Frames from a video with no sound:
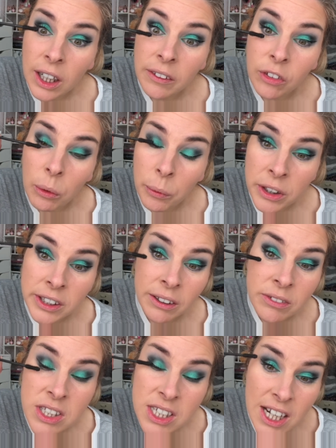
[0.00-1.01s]
I've got one
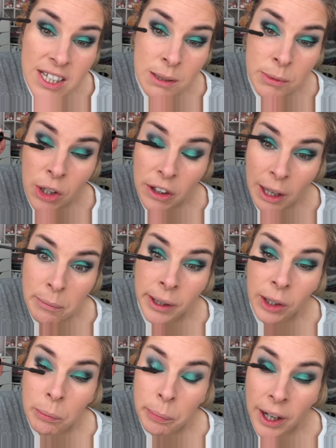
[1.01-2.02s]
downstairs in my other
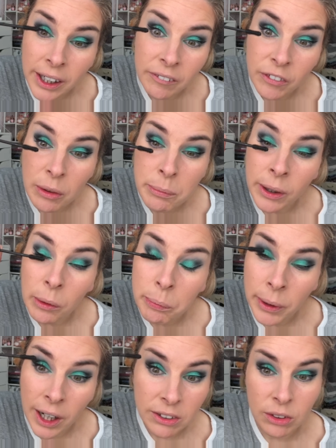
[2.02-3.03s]
makeup bag. I've got makeup
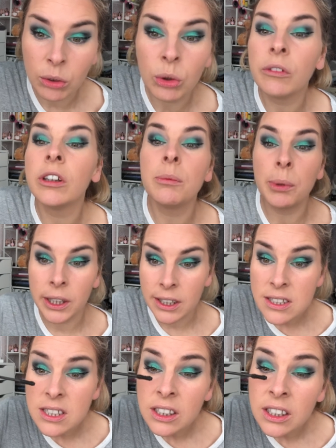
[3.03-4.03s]
bags all over the
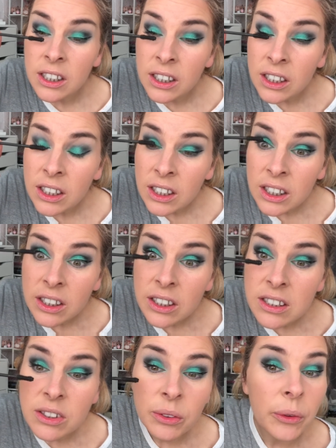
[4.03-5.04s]
place.
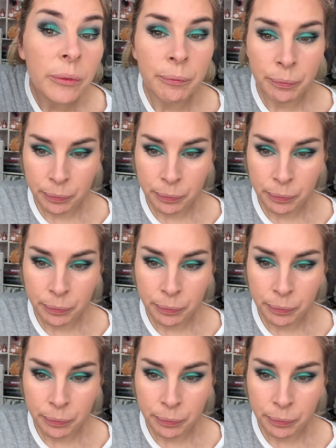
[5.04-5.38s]
So